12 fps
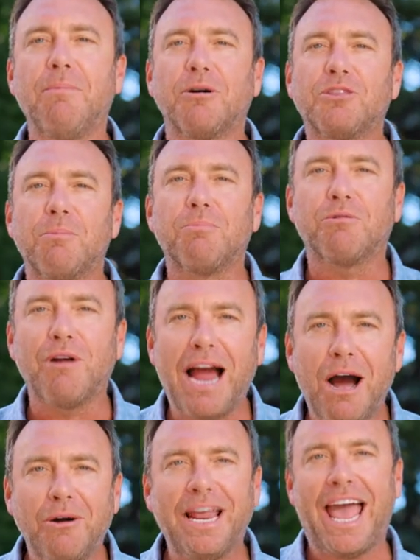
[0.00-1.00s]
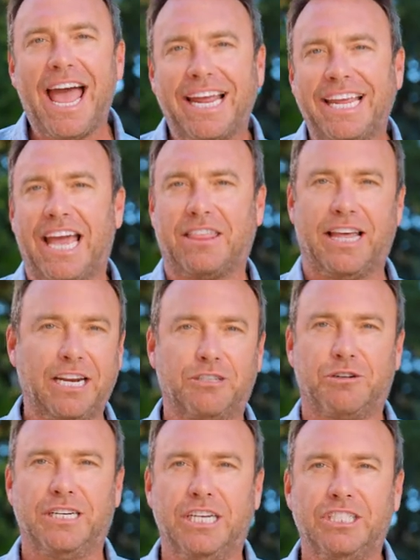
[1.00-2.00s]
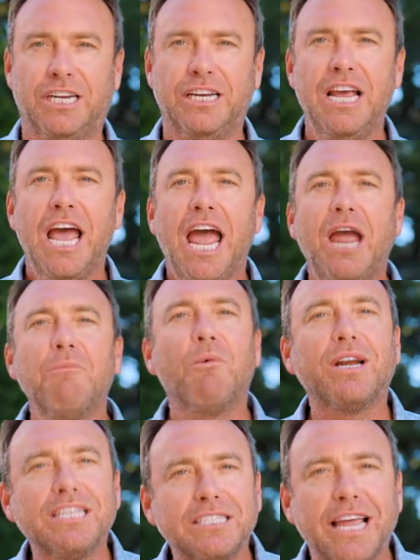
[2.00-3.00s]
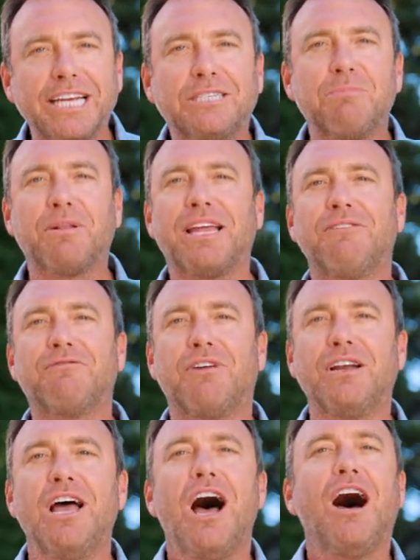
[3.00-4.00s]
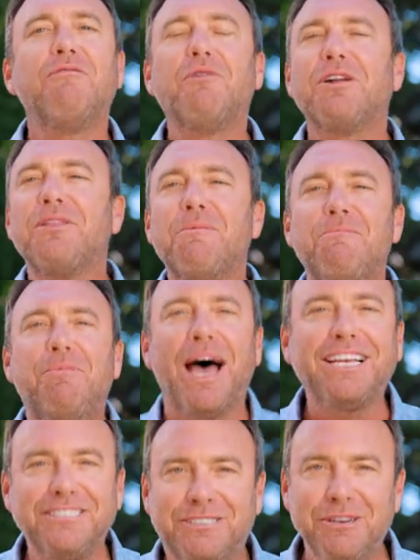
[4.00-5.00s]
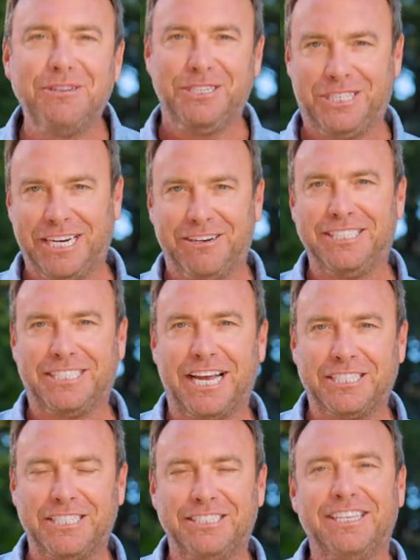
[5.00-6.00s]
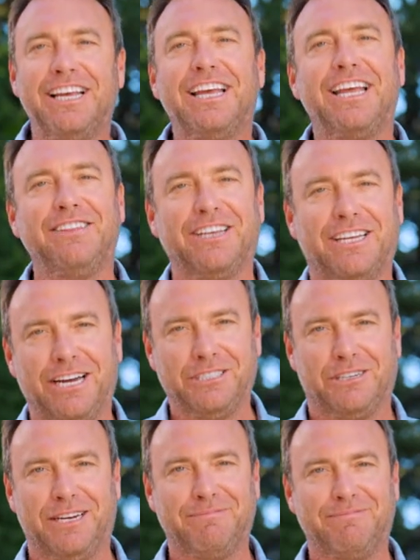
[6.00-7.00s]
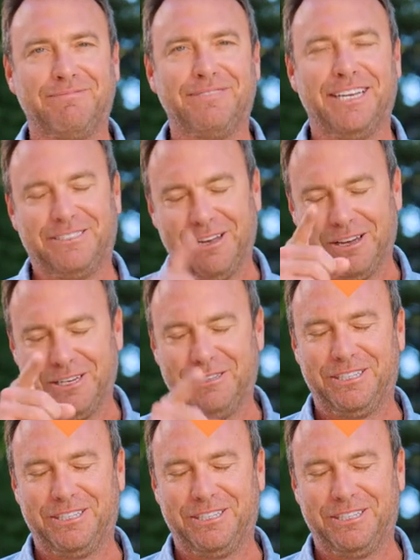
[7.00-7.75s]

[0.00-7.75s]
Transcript: about the proud Aggie athletic tradition and what it's like to play in front of one of the best student cheering sections in the country. It's all you,